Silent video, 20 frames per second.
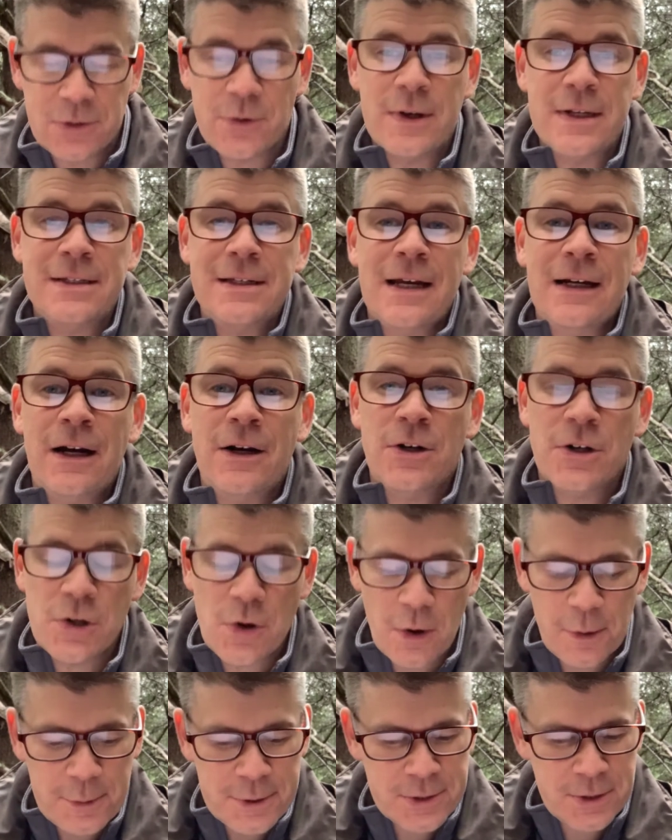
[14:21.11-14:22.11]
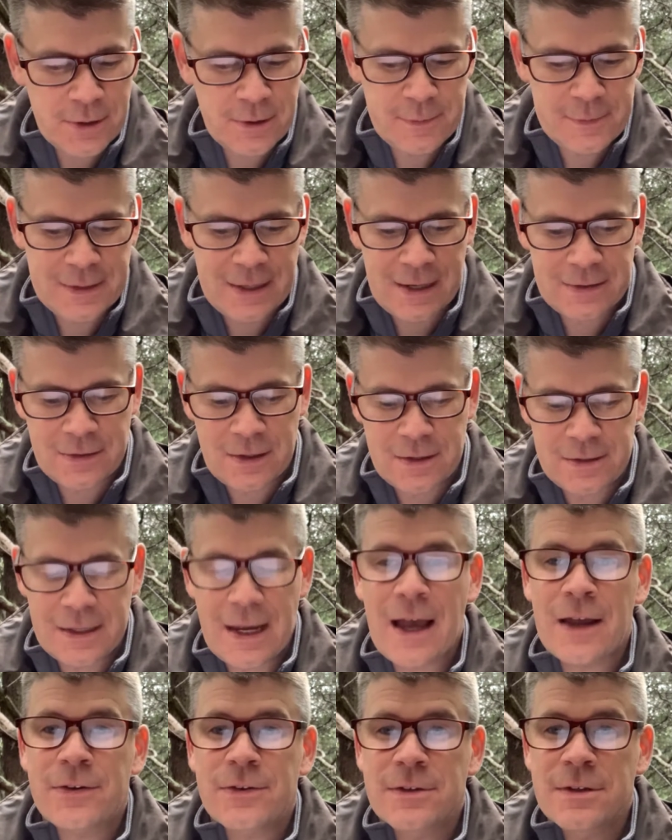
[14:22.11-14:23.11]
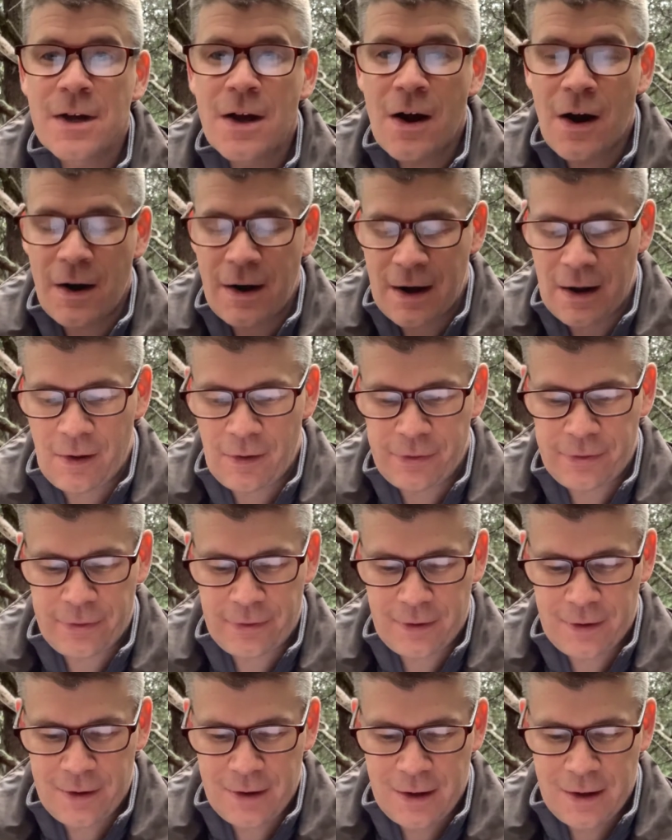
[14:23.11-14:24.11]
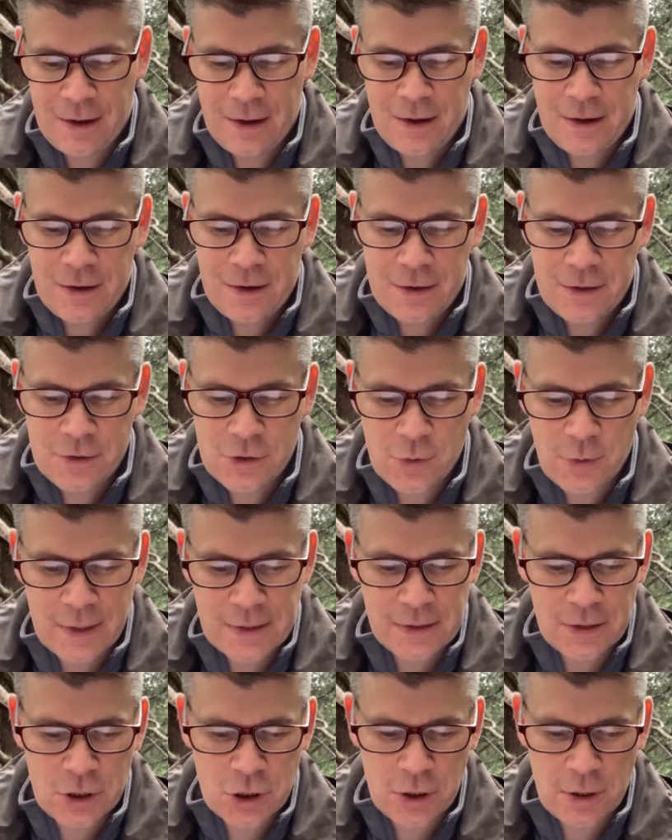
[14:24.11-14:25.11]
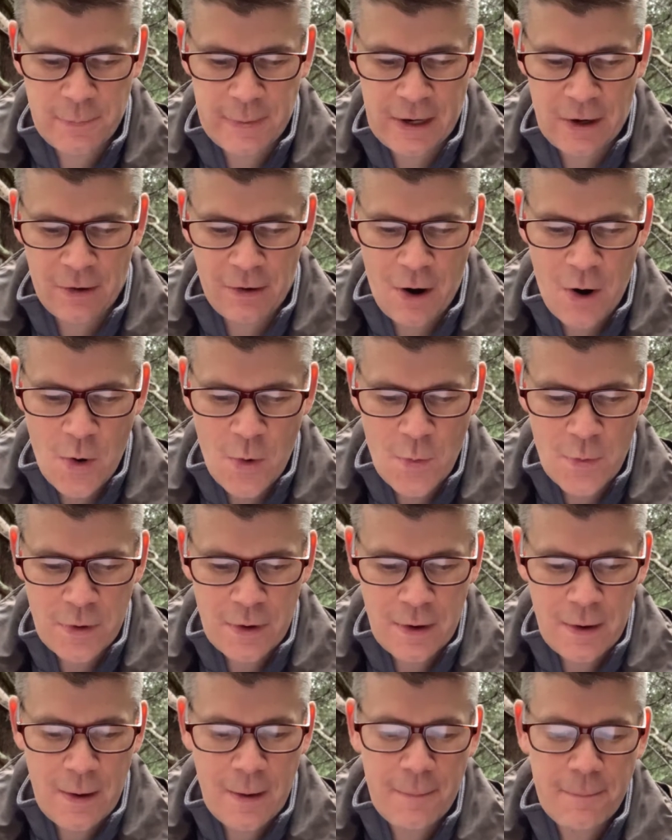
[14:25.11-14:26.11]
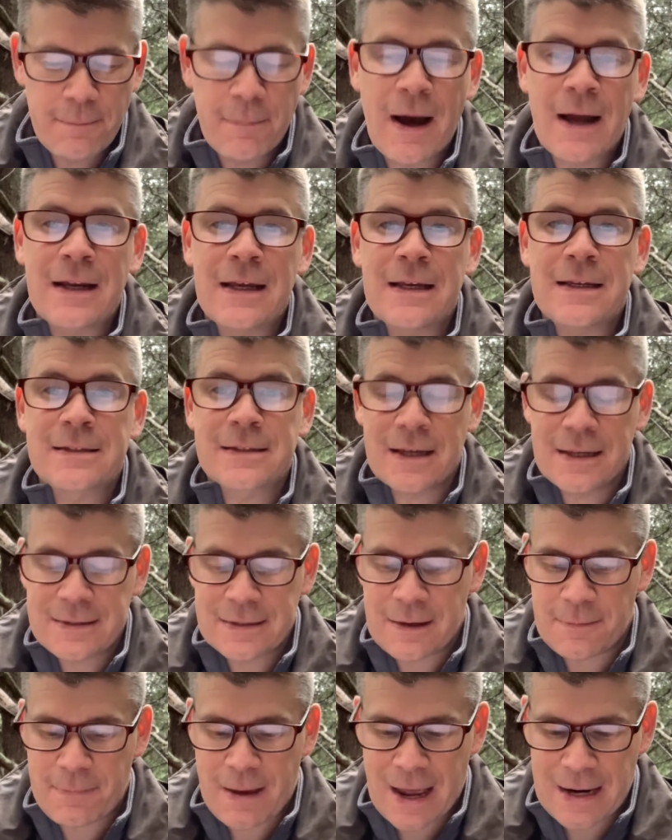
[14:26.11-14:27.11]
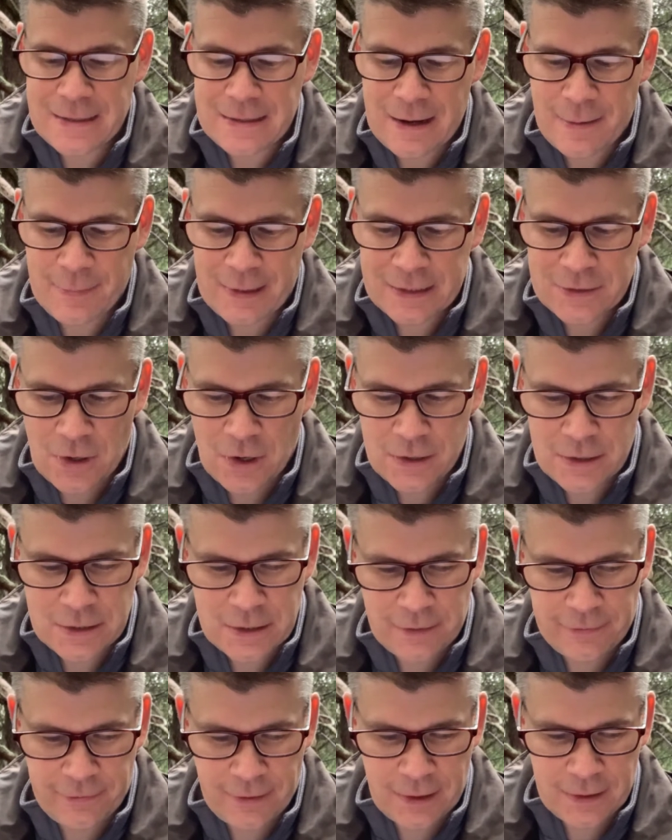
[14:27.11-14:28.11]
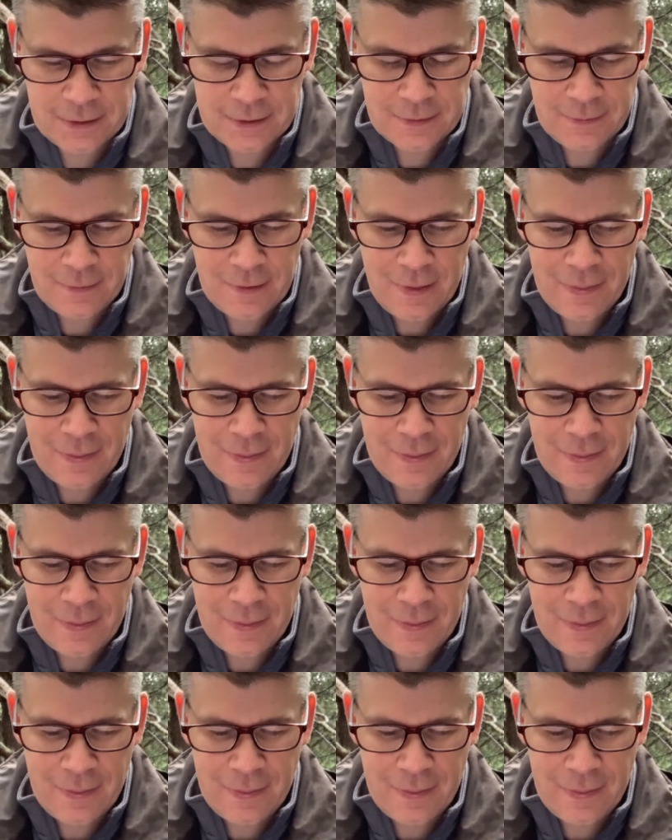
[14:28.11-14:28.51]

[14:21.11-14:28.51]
So he's saying under normal circumstances, yes, our health choices should be our own, but he says that pandemics are different.